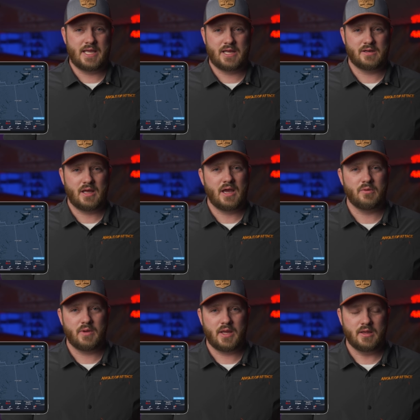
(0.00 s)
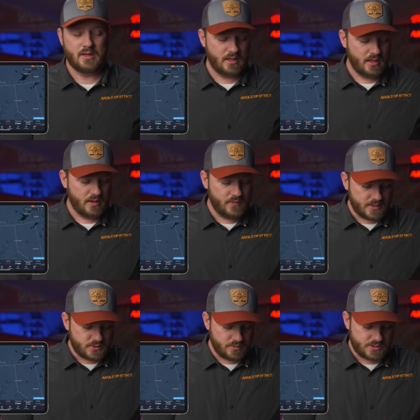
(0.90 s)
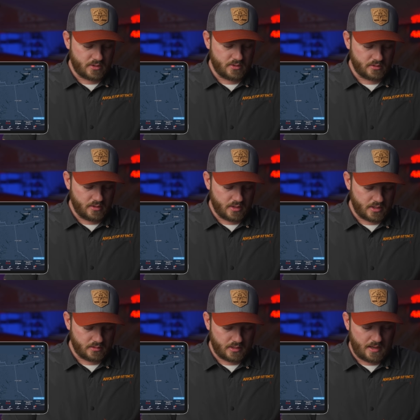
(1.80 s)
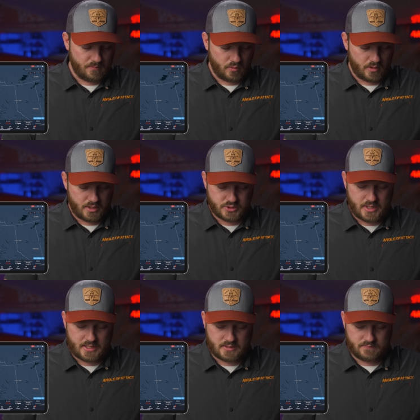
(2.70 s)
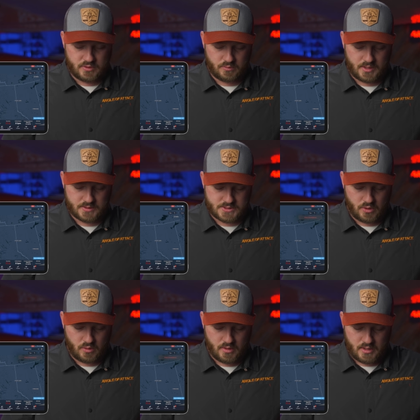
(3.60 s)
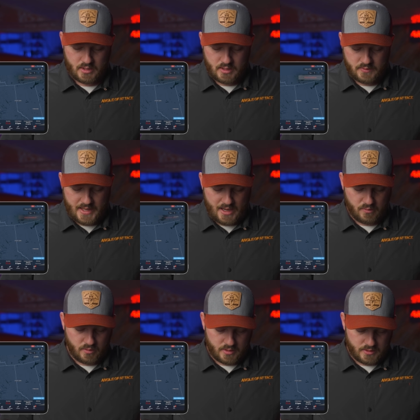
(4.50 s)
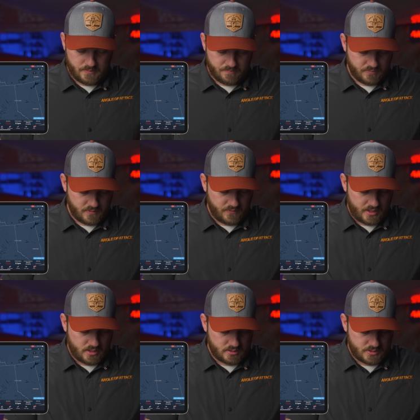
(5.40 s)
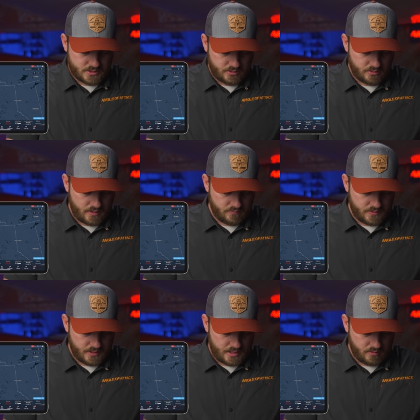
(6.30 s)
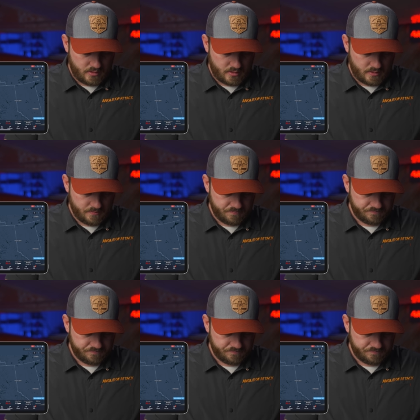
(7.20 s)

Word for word: Canada Highway, this one started to look a lot more attractive to me. So, that one, if I can just clear everything out here,